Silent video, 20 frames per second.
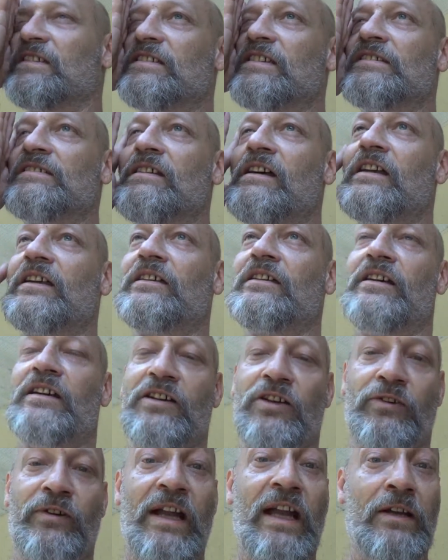It's just like uh,
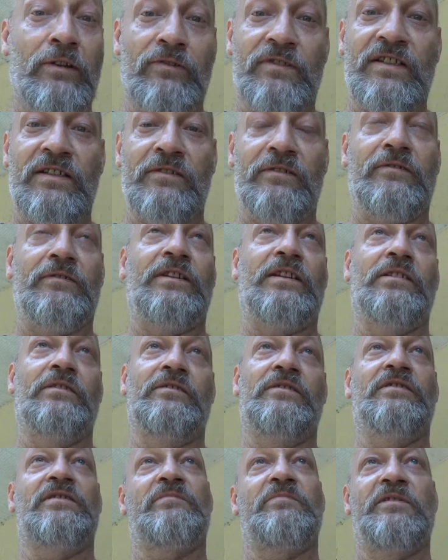Creator Studio
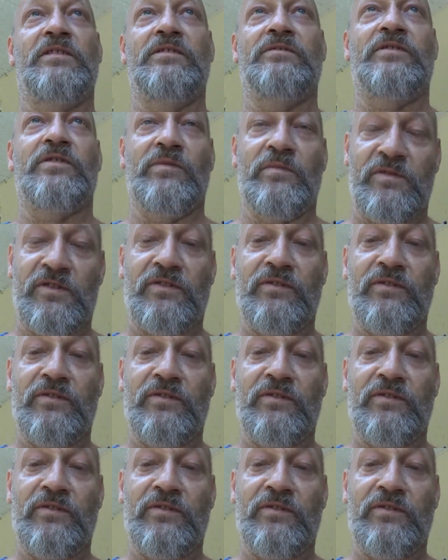used to be YouTube